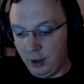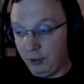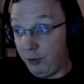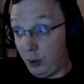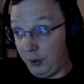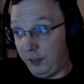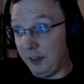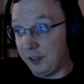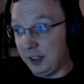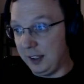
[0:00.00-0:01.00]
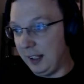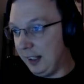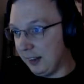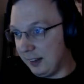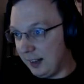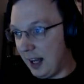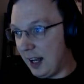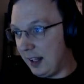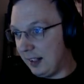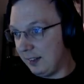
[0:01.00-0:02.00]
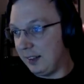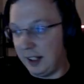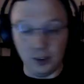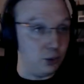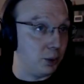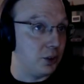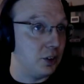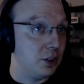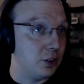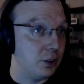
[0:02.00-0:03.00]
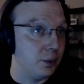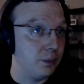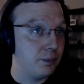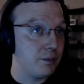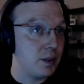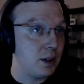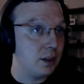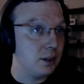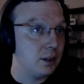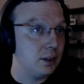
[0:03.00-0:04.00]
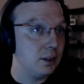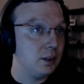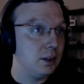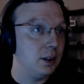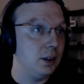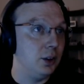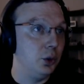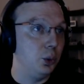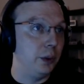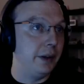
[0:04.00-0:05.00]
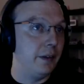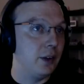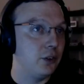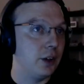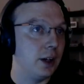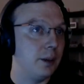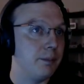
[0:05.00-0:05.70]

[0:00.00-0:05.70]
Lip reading: 450. That is not. That is 1C2. You win this time.